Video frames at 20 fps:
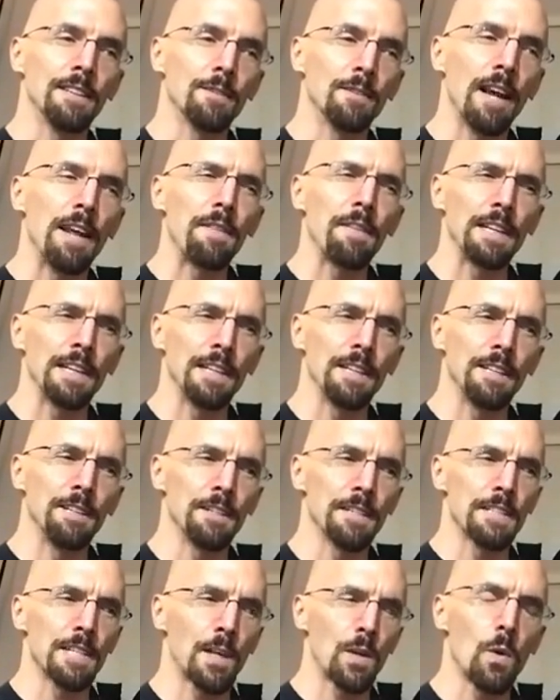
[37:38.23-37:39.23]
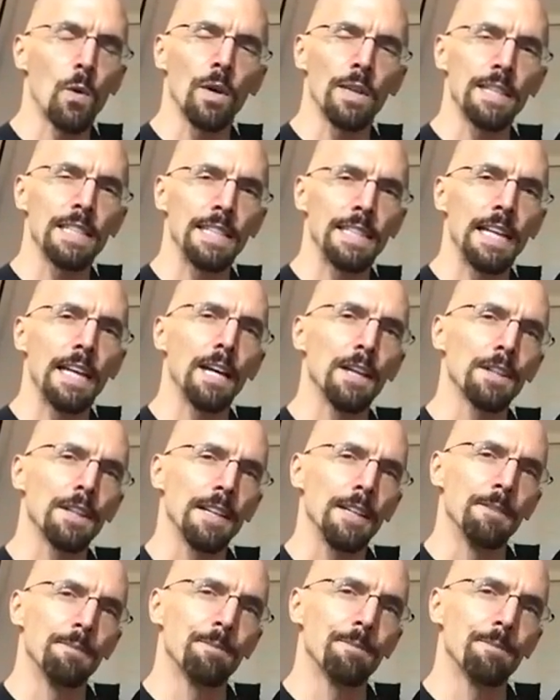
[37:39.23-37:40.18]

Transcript: right thing to do is to quarantine the healthy.